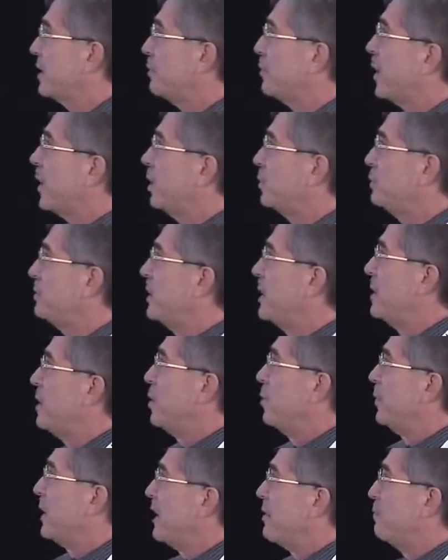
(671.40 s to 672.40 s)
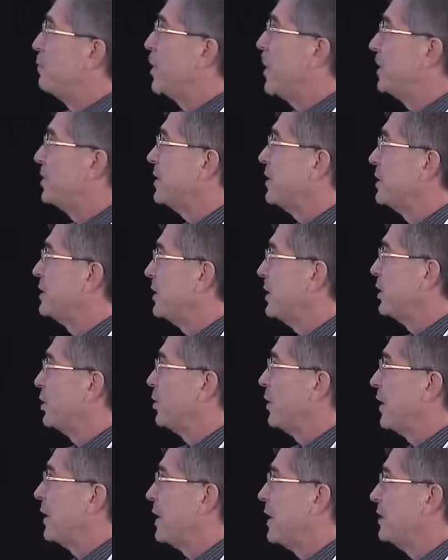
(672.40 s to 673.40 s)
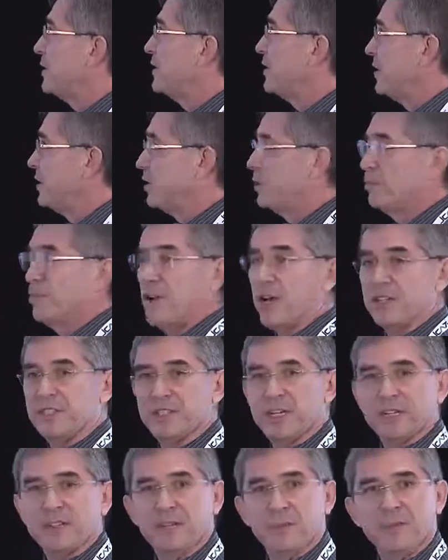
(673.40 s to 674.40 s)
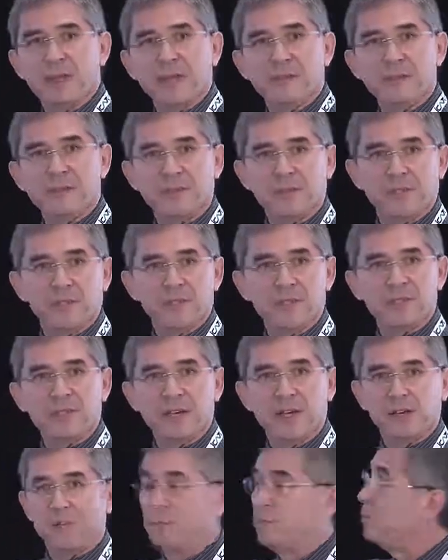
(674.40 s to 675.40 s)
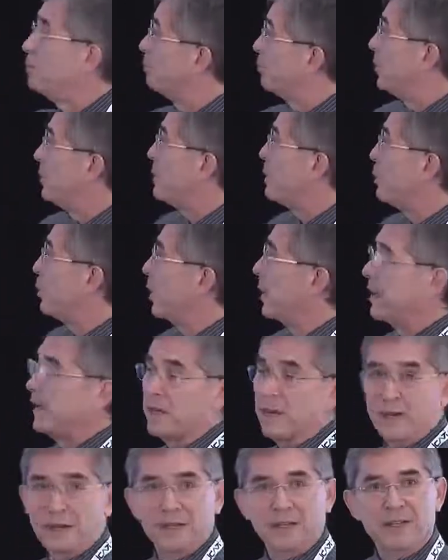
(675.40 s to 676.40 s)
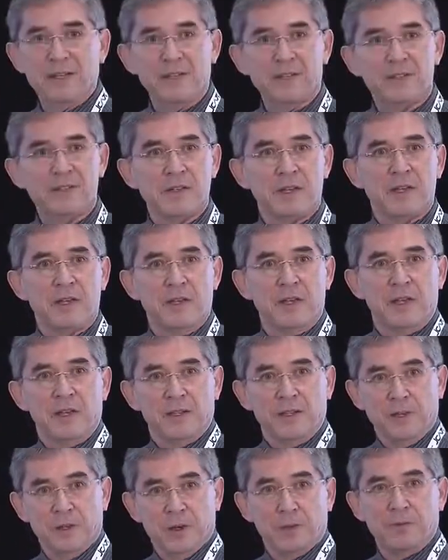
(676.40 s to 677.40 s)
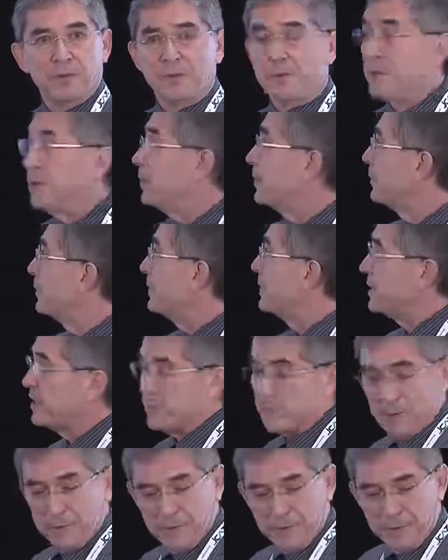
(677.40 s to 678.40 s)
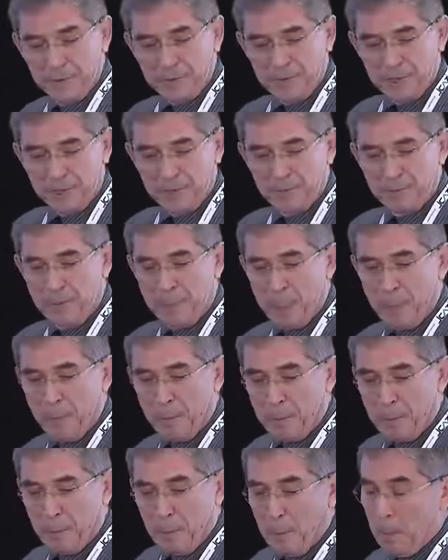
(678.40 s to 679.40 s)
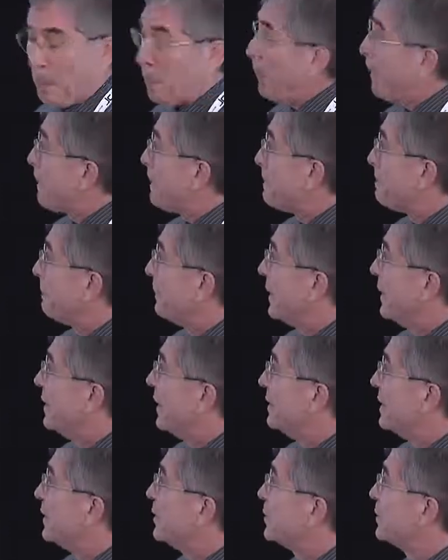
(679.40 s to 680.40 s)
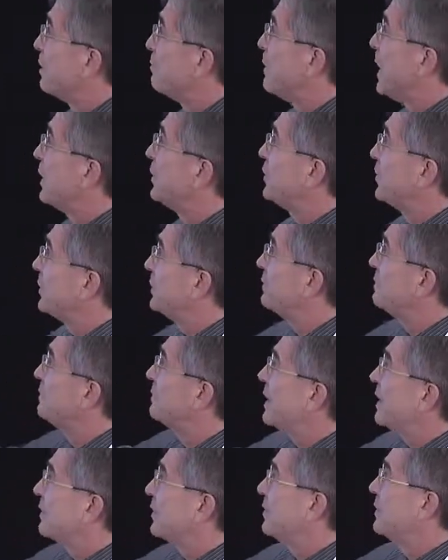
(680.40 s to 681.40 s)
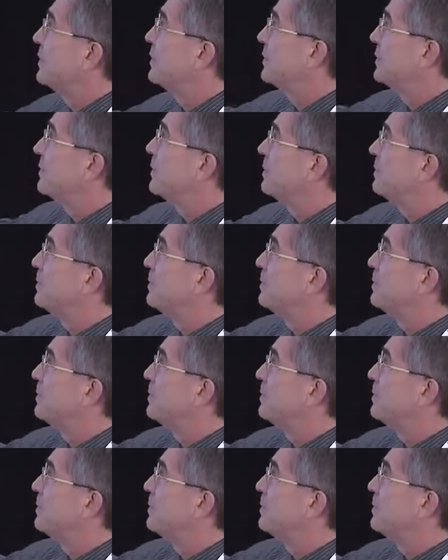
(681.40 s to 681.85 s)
about. We have projects that are going on, the senior project, and we have students that will be working on these, for the foreseeable future. And then just to mention that there is,